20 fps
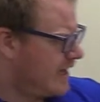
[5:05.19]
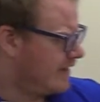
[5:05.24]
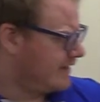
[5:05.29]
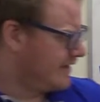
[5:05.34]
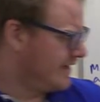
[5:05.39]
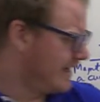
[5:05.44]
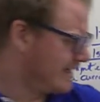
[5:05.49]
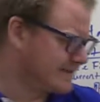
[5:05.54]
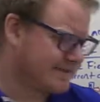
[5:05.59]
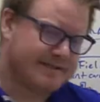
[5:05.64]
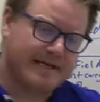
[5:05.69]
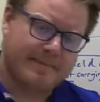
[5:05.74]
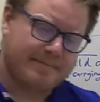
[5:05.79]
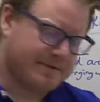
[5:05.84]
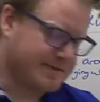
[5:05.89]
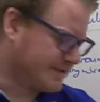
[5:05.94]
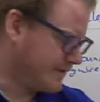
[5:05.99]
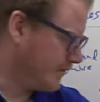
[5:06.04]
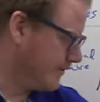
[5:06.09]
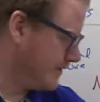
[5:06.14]
the next step
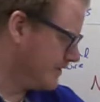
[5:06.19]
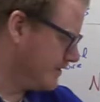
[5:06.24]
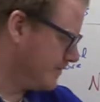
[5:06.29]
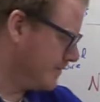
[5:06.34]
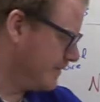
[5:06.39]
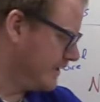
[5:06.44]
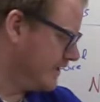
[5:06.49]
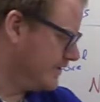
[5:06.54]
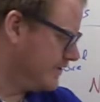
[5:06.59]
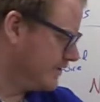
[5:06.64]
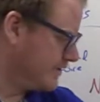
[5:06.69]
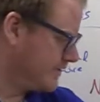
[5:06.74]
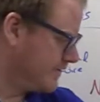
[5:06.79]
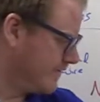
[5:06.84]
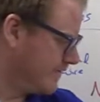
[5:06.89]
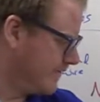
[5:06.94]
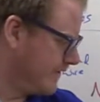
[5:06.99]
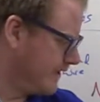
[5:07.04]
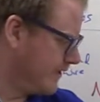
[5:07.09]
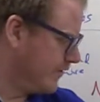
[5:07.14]
is going to be just
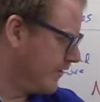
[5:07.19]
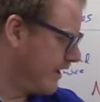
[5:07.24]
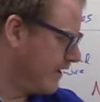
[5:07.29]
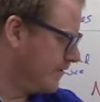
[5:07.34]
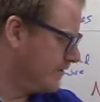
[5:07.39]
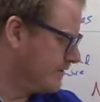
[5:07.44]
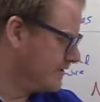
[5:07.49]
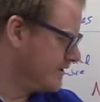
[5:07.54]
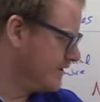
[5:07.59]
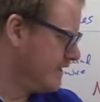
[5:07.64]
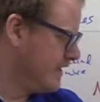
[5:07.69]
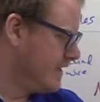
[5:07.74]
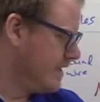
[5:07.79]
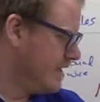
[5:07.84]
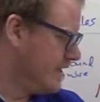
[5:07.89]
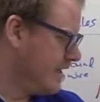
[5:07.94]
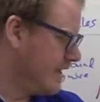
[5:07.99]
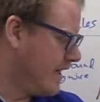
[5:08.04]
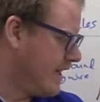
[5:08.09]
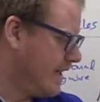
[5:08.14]
to figure out
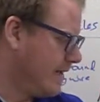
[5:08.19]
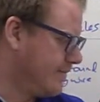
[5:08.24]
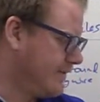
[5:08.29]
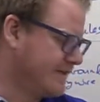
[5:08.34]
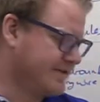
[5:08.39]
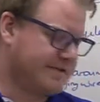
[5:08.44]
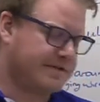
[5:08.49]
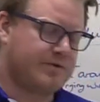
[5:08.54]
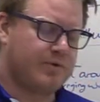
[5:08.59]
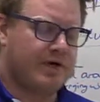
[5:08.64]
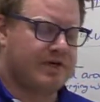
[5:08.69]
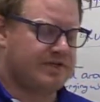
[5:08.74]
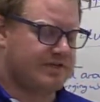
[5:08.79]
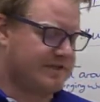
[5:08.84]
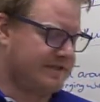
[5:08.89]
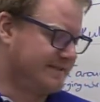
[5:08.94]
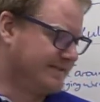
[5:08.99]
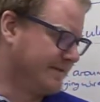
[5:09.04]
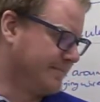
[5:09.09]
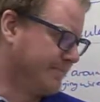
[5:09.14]
this equation
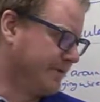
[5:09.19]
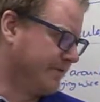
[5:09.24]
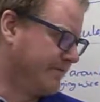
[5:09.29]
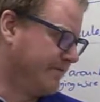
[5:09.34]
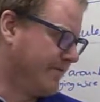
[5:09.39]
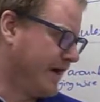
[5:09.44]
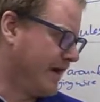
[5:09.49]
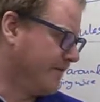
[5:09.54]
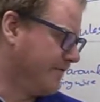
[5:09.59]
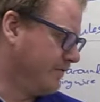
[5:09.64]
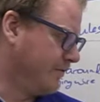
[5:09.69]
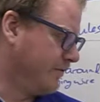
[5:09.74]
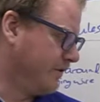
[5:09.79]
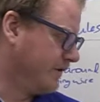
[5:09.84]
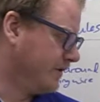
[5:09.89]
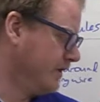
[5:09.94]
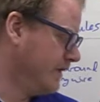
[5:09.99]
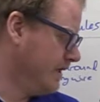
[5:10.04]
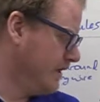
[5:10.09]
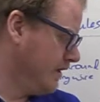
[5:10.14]
and simplify for it.